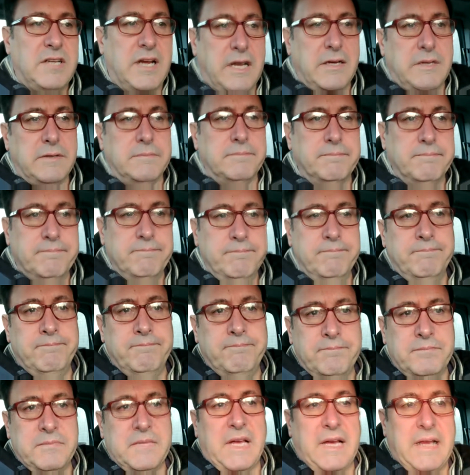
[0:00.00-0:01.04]

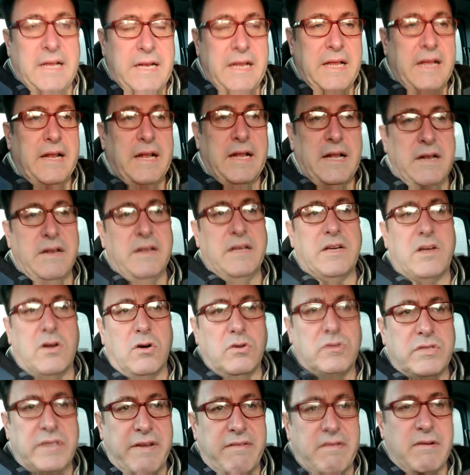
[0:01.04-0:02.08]
and, and of
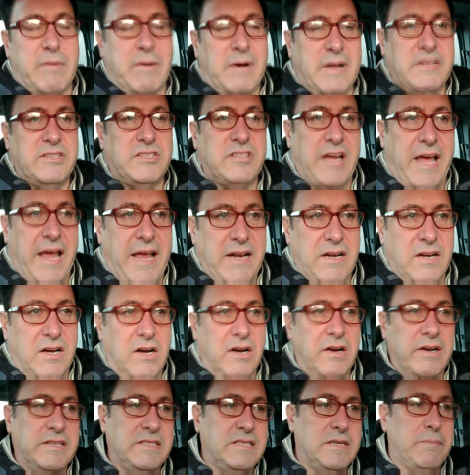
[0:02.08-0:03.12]
course, everyone's saying,
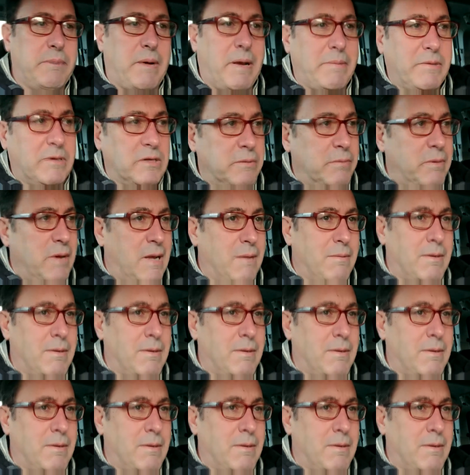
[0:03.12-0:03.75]
oh, it's a bubble, blah, blah,